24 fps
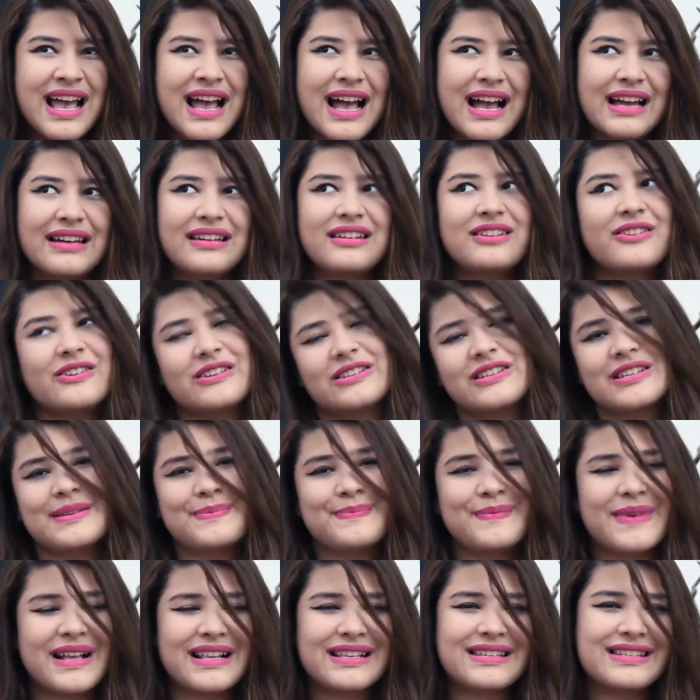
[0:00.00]
And it also
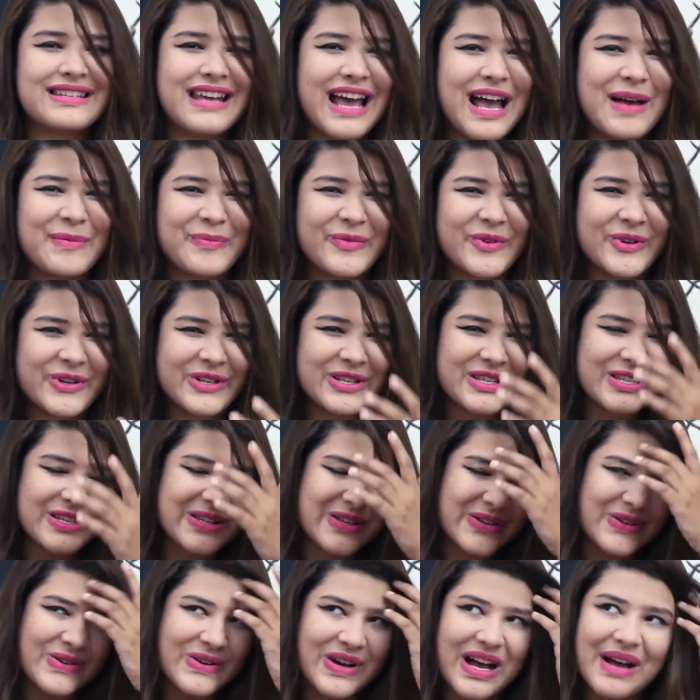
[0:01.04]
smells damn good.
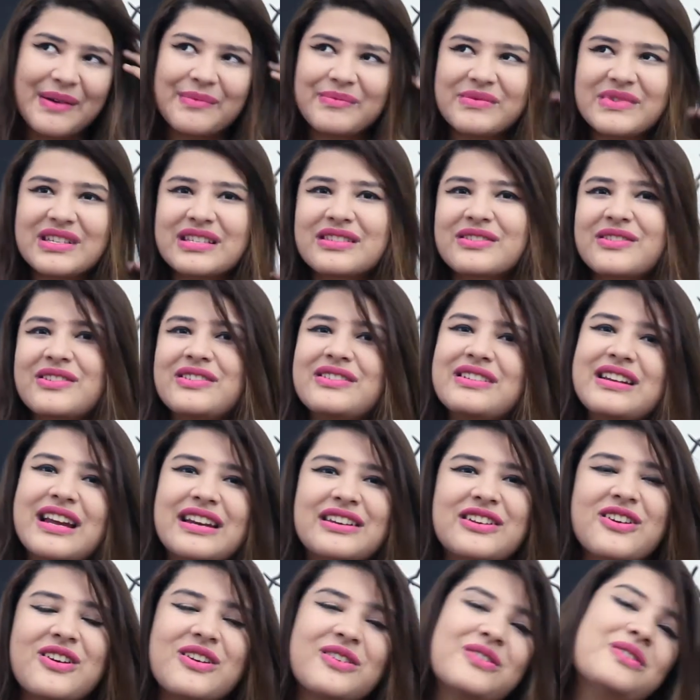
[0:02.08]
So I'm just gonna
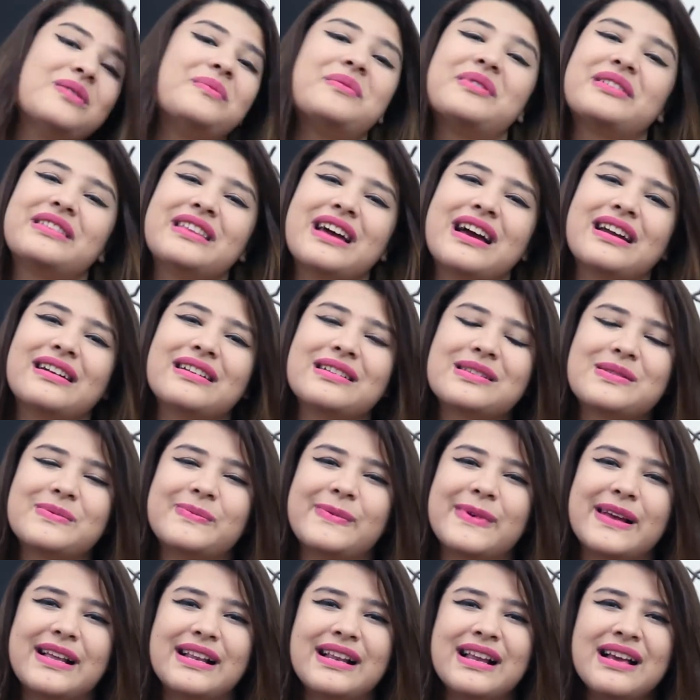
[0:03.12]
let you all know about that as
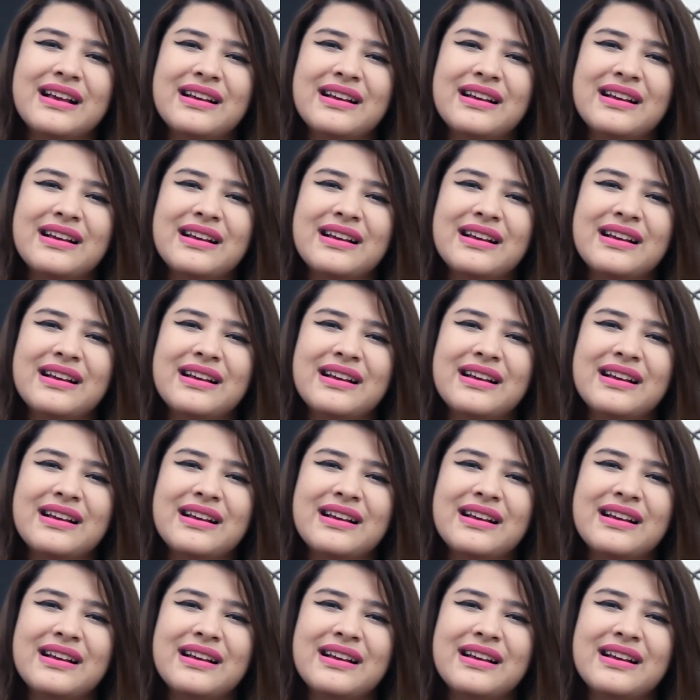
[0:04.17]
well,